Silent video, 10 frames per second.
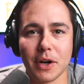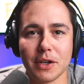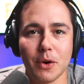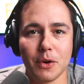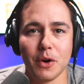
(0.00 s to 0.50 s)

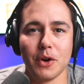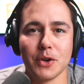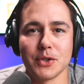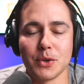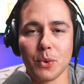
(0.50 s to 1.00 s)
don't know your
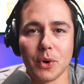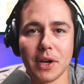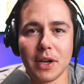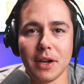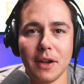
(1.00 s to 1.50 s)

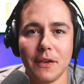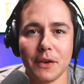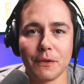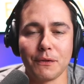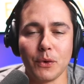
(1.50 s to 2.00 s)
story,
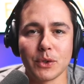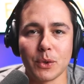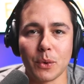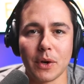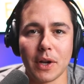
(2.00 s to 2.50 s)
your full
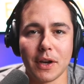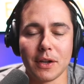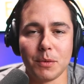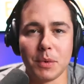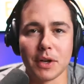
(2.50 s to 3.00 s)
story. I thought
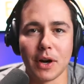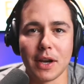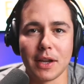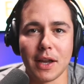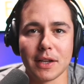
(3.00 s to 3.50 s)
you'd be a
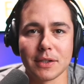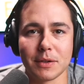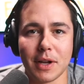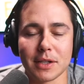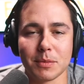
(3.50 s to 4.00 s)
great guest
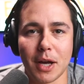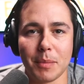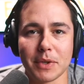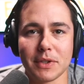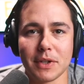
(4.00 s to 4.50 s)
and got some
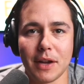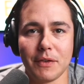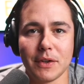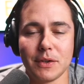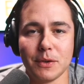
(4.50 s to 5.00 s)
topics to dive
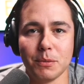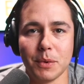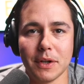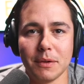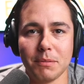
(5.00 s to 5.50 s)
into.
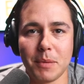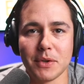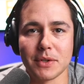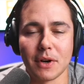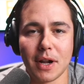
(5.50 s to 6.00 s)
But maybe
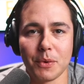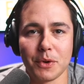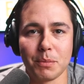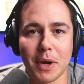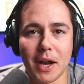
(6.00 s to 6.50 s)
just start out with
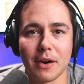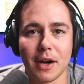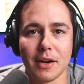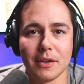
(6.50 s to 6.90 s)
your background